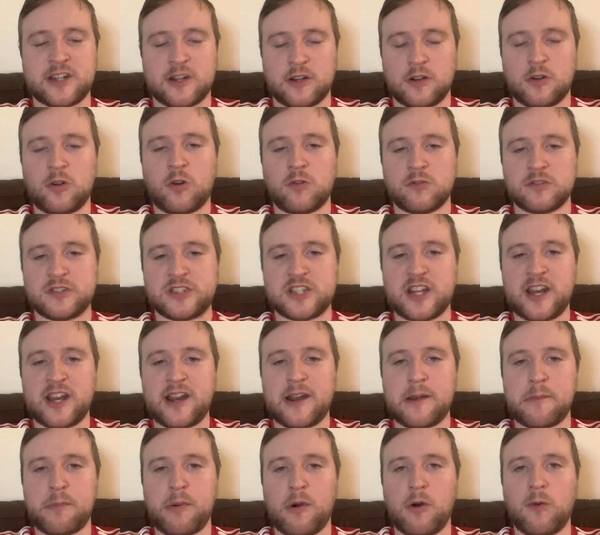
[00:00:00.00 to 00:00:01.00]
And of course,
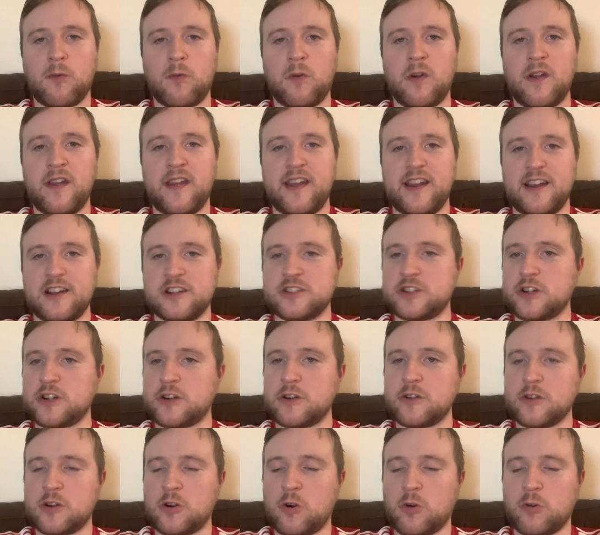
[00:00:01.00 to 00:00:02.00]
Liverpool, as
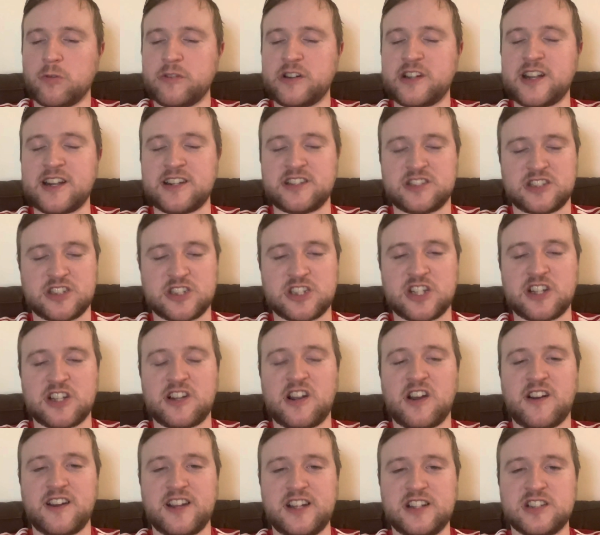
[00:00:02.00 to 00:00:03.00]
I record this
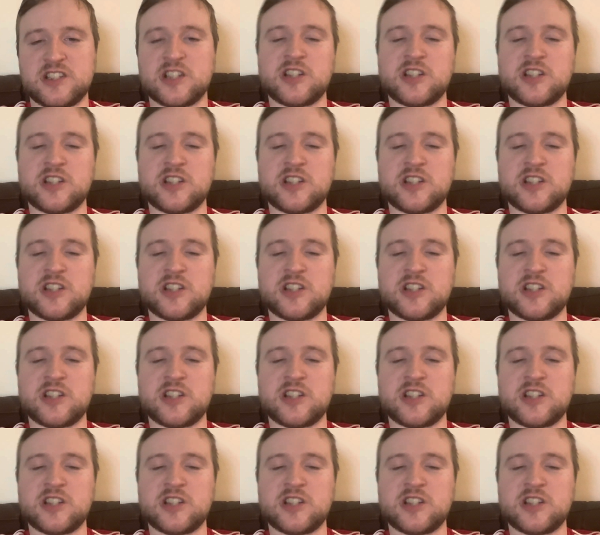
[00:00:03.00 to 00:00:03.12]
tonight,